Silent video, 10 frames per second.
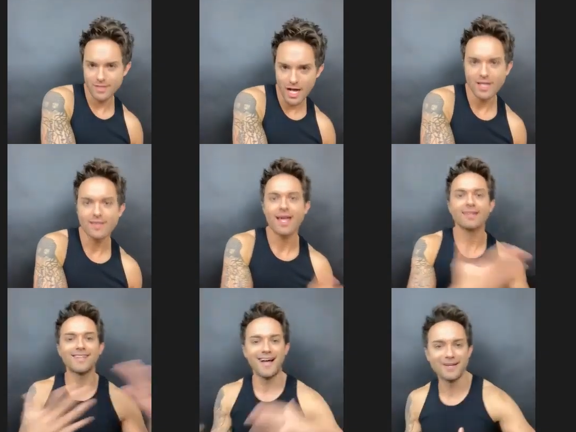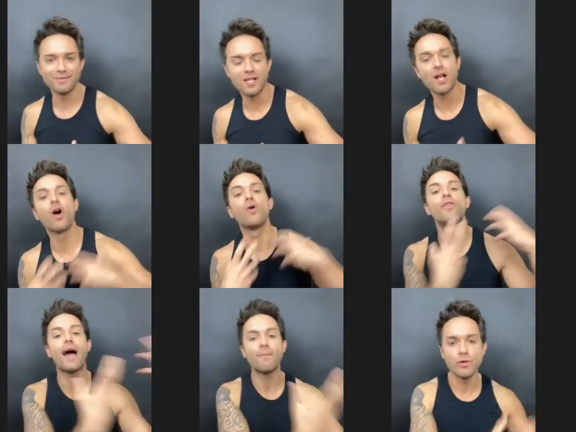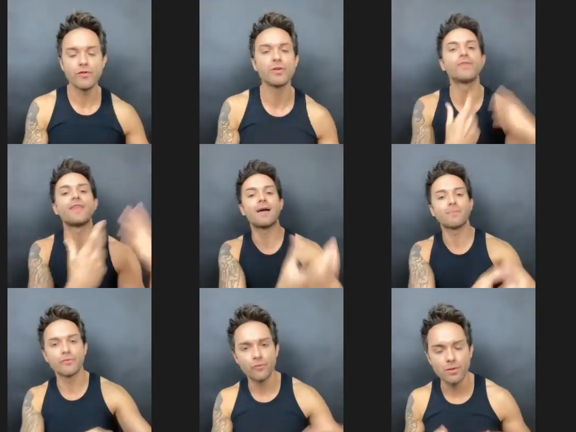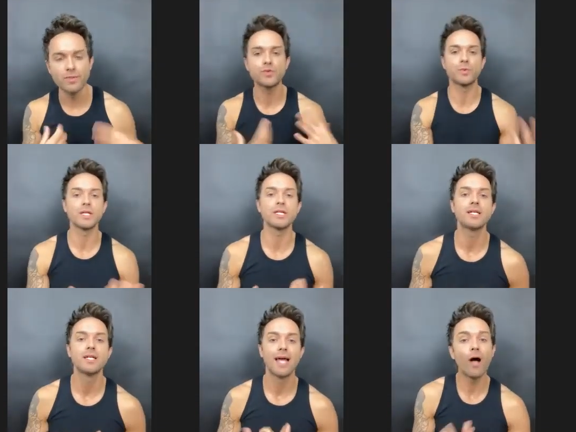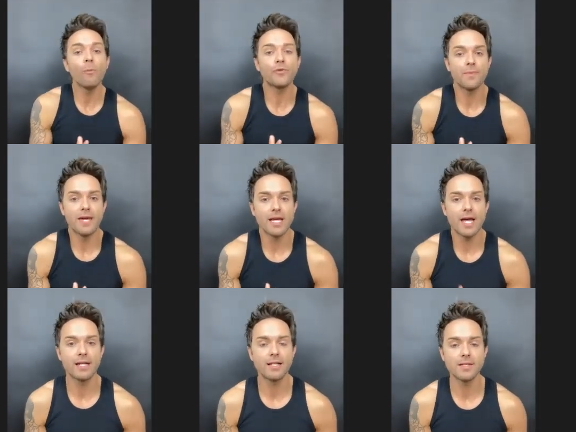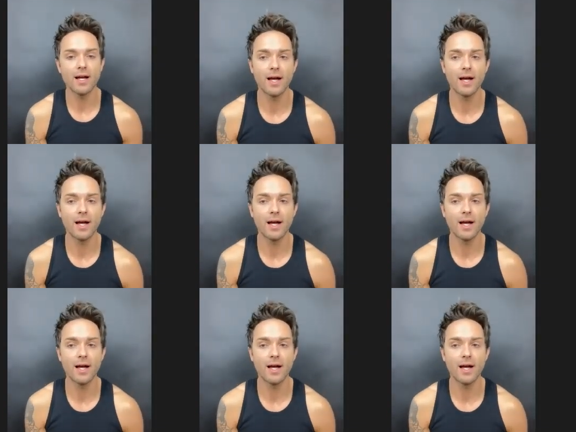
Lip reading: young at that time saying, oh, that movie or that performance really helped me. And,